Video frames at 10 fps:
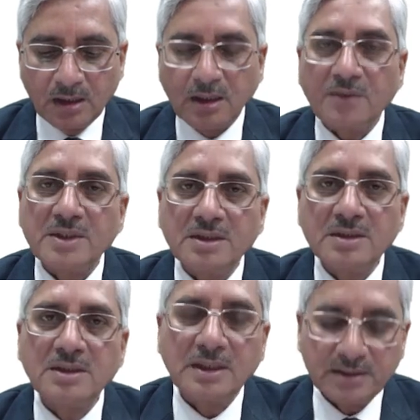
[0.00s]
Now in
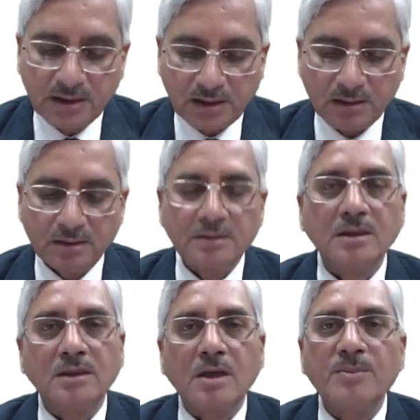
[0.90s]
this lecture,
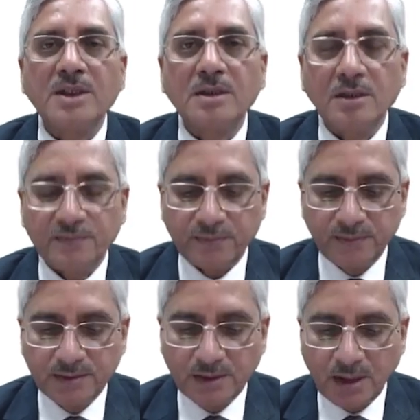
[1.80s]
the topic of
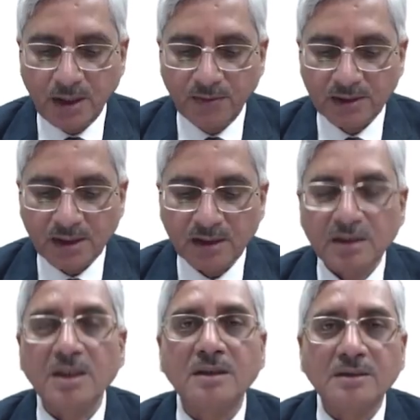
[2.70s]
our
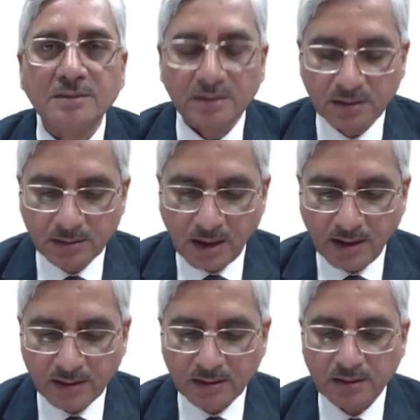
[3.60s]
learning
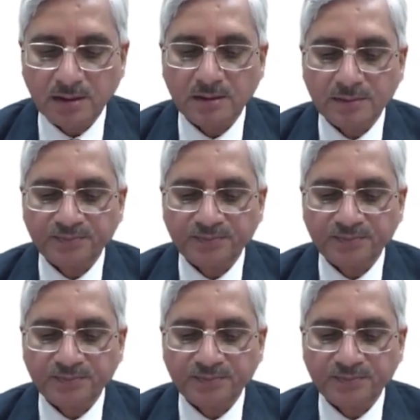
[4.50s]
and the